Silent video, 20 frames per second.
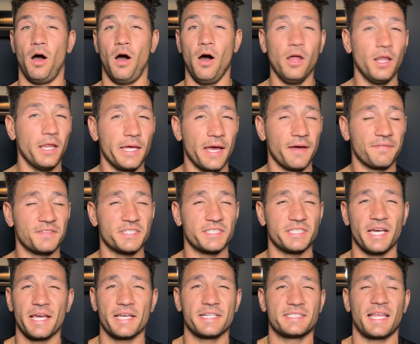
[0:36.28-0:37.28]
all I have to
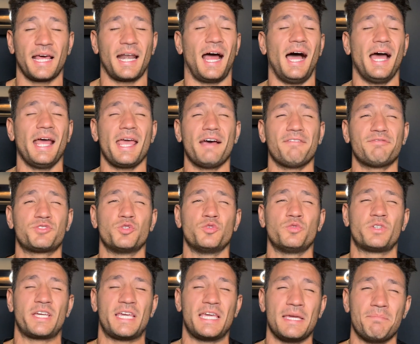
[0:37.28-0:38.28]
say is that I have
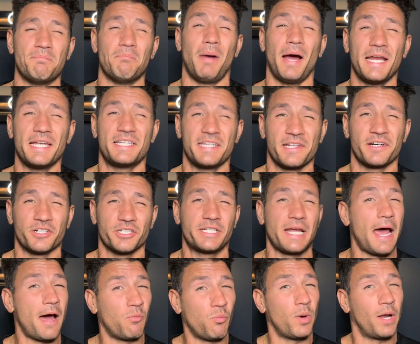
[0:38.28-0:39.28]
to keep my dinner
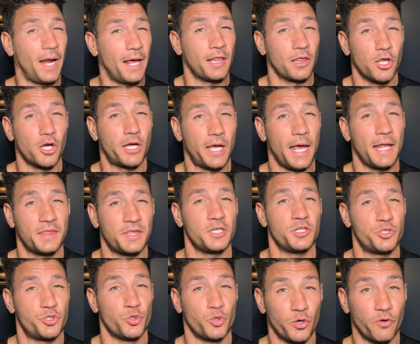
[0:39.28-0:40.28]
down when I look at
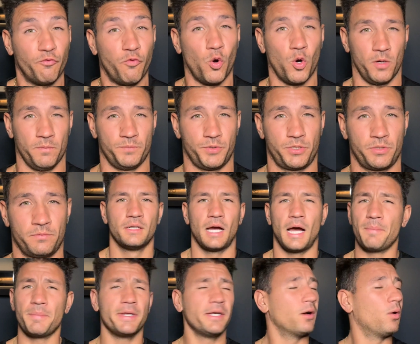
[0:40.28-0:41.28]
these uniforms.
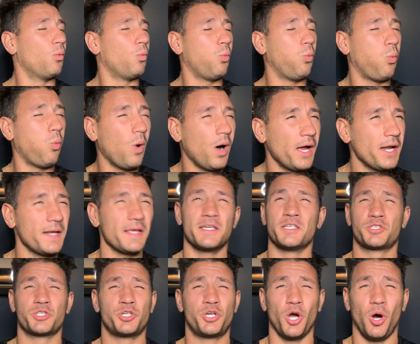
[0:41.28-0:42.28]
I mean, what
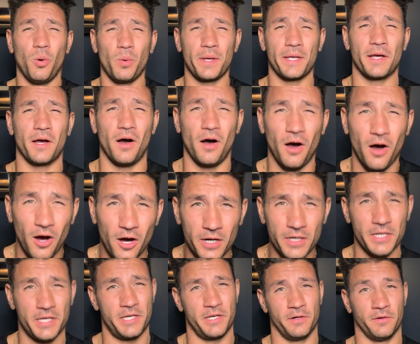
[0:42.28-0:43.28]
is going
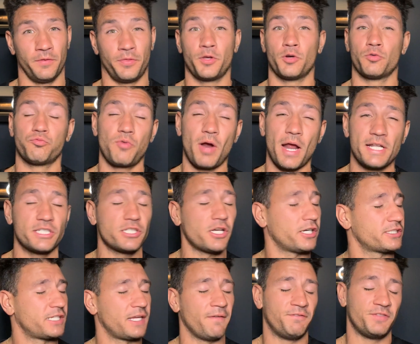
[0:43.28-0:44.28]
on here? The Red
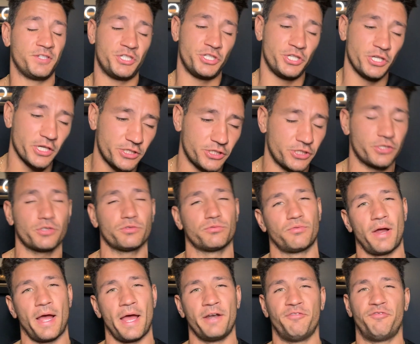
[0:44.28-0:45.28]
Sox have ditched the
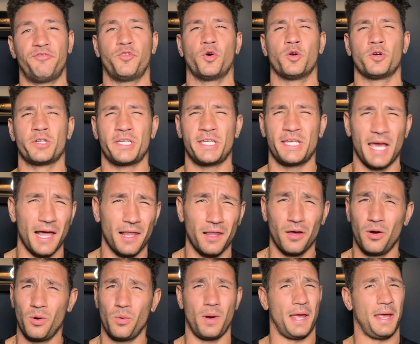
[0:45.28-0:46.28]
red for
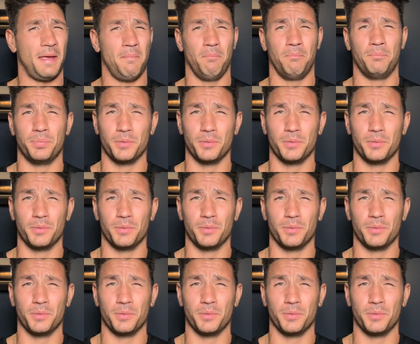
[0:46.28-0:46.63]
yellow and